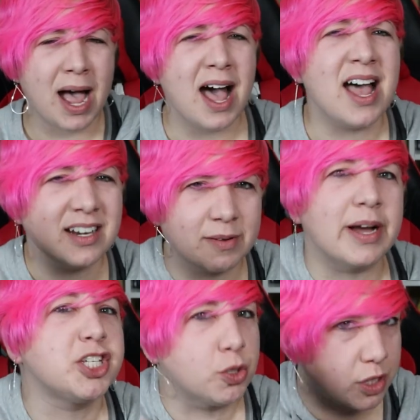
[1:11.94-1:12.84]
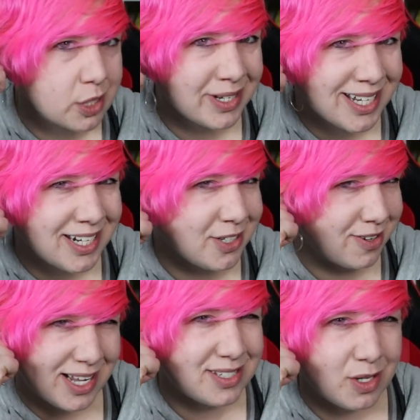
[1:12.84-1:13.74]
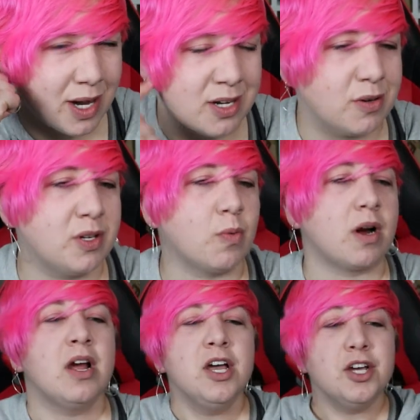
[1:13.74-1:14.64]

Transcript: man. Come on, you're doing it in your head too. I know you were.